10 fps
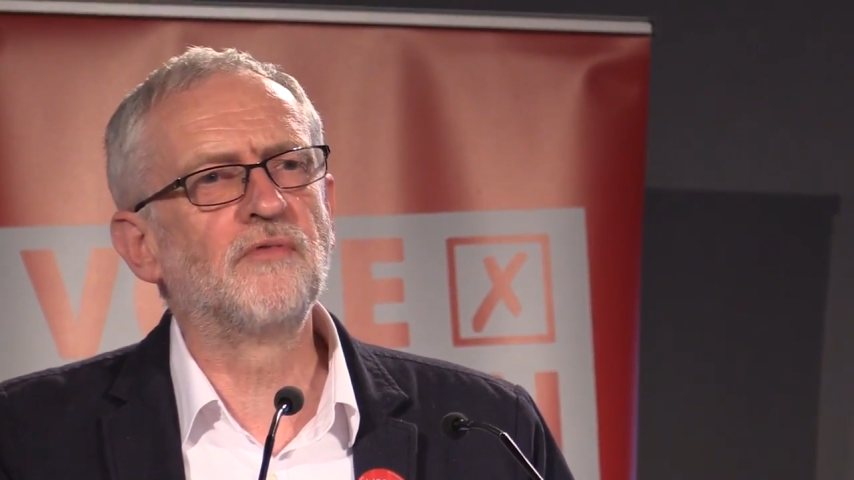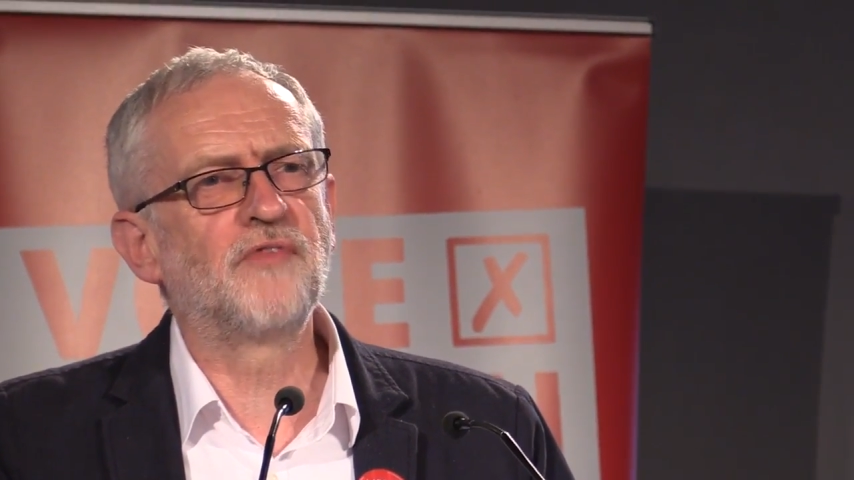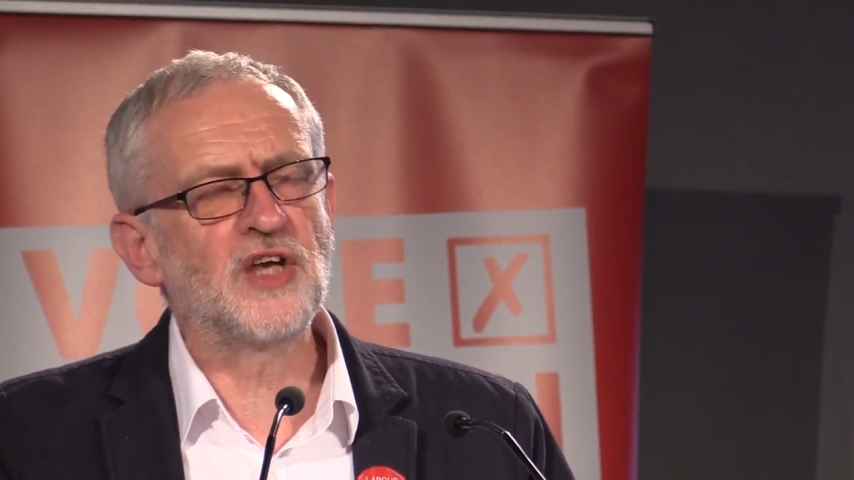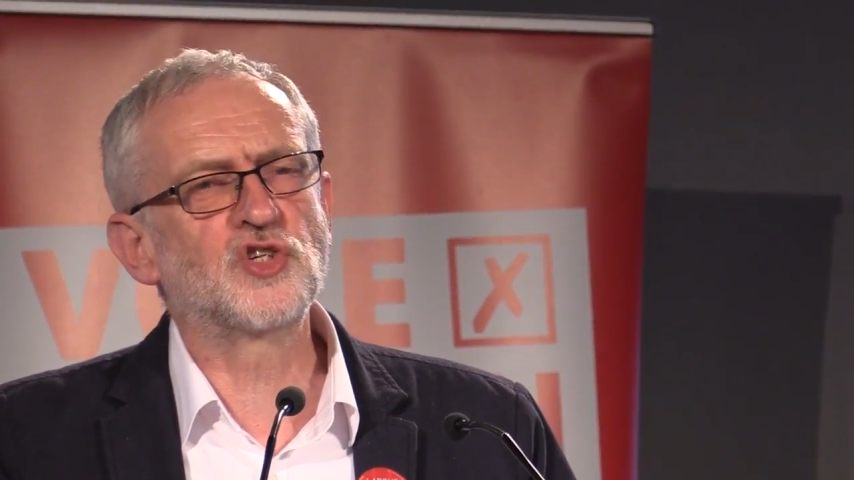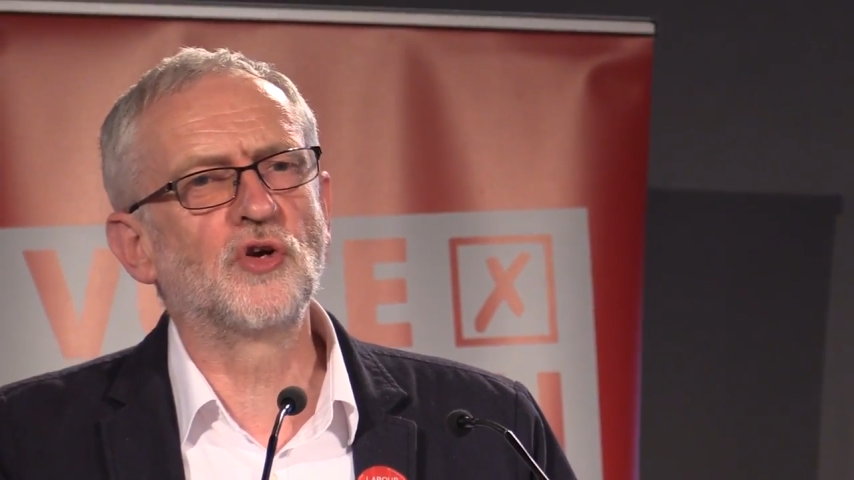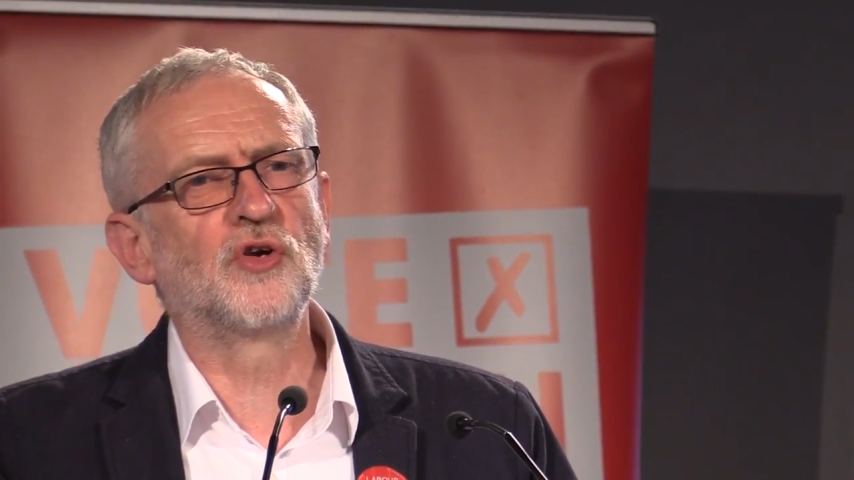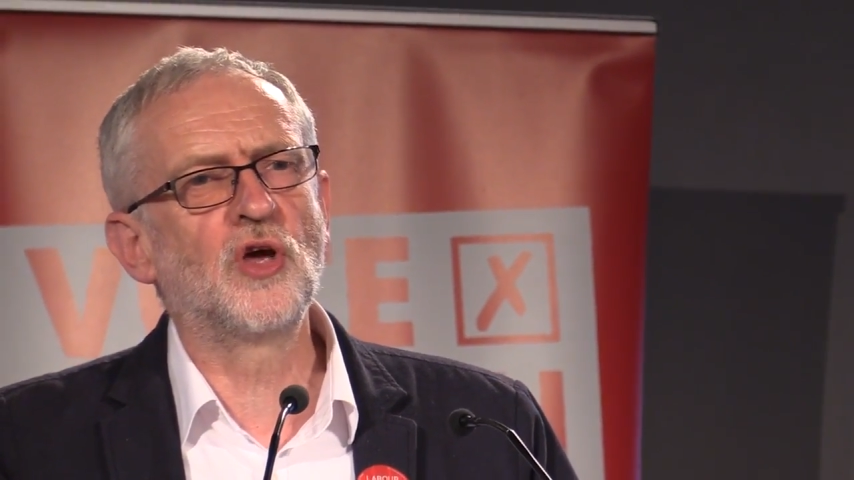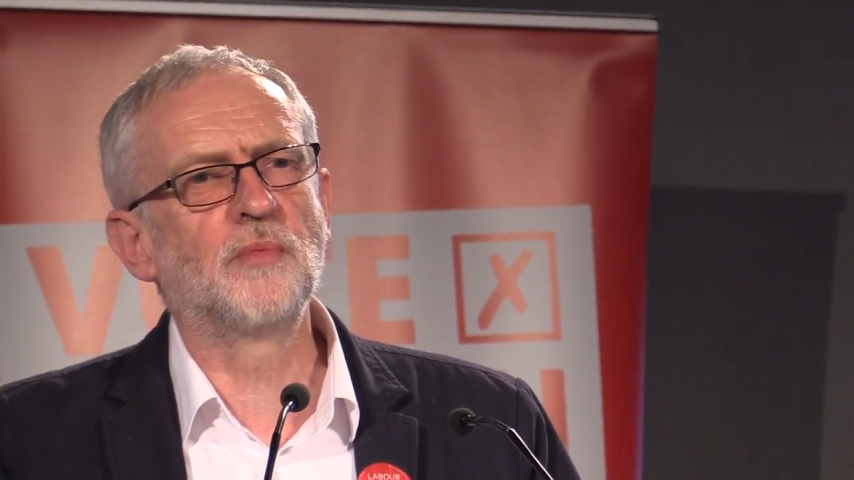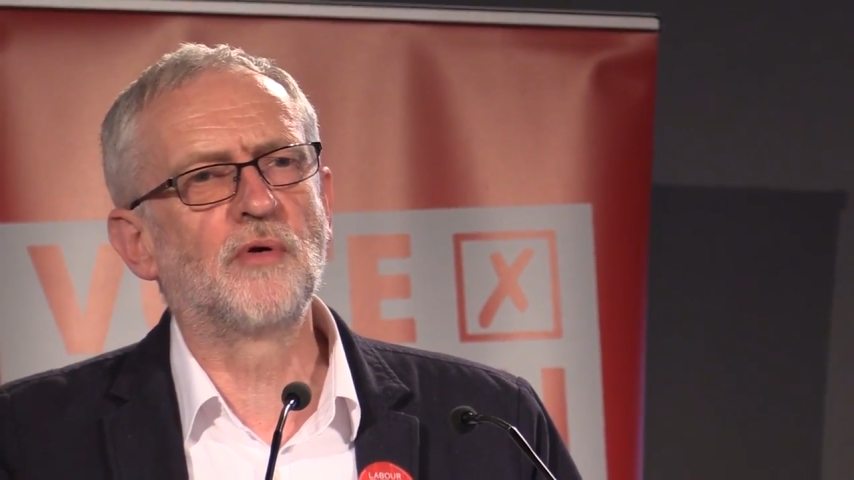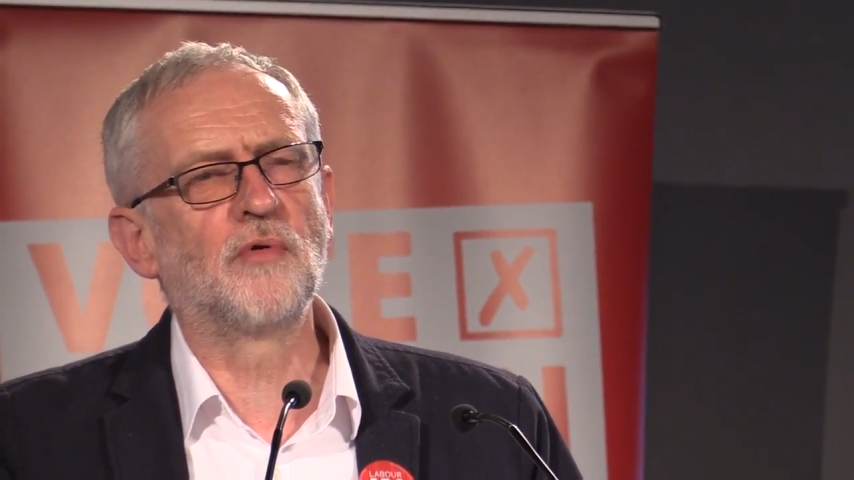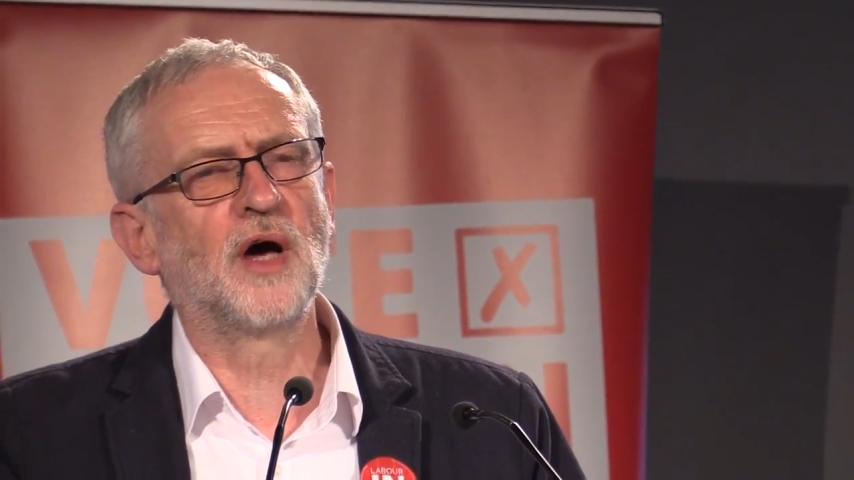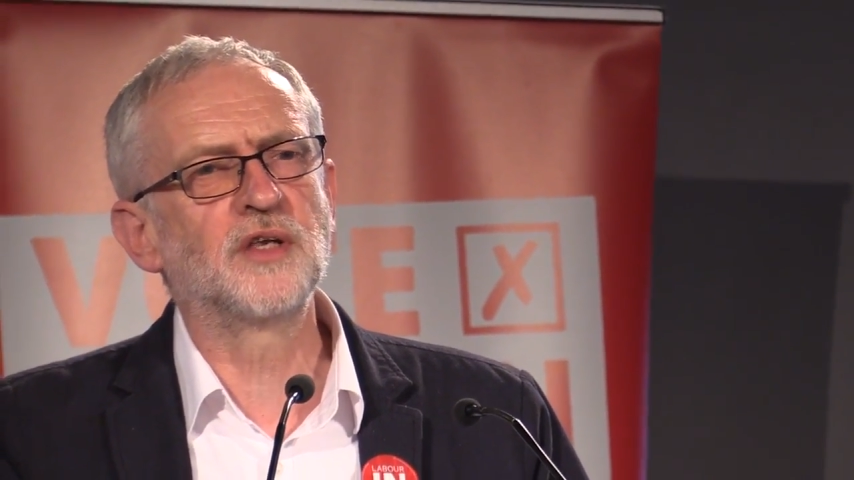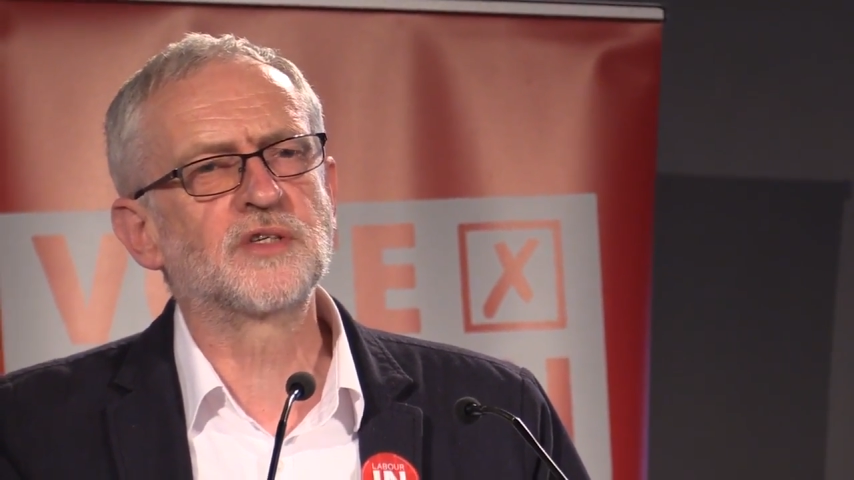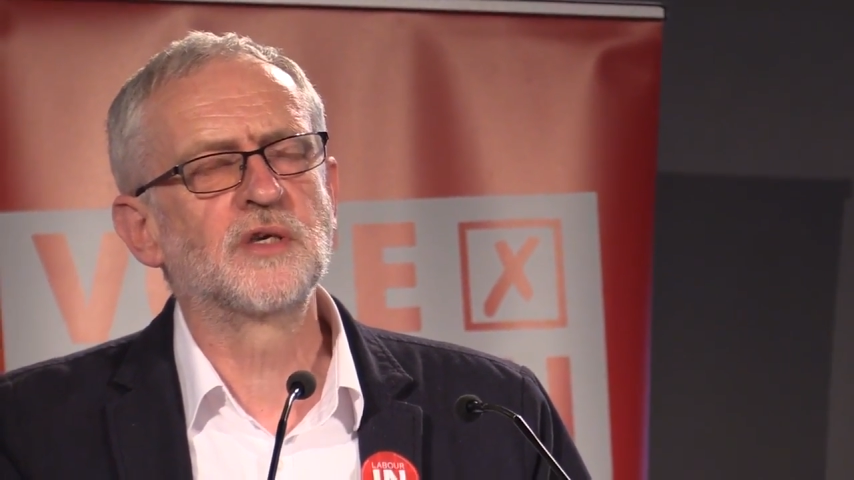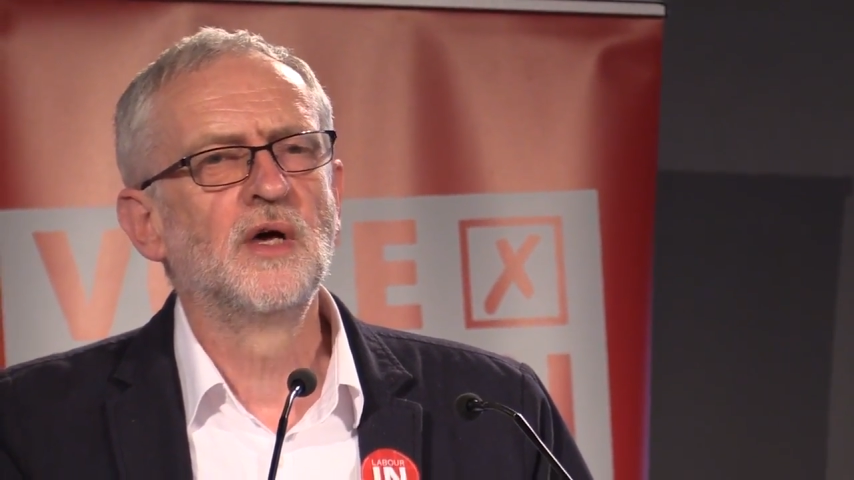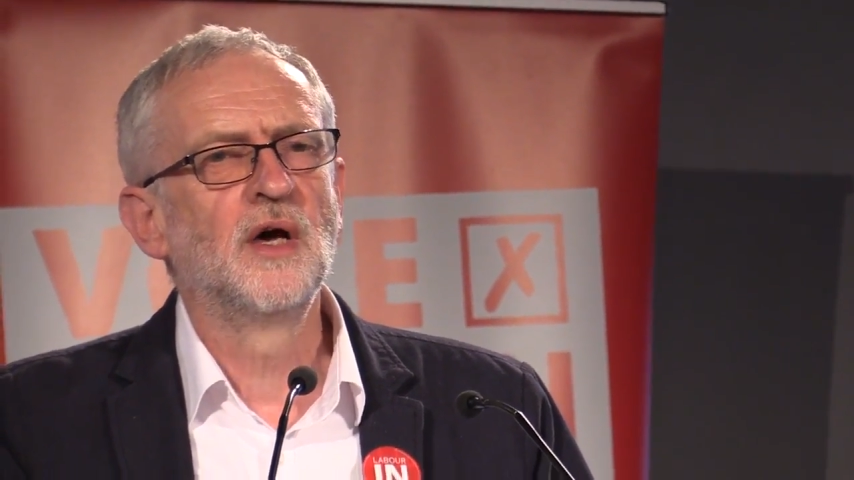Convention on Human Rights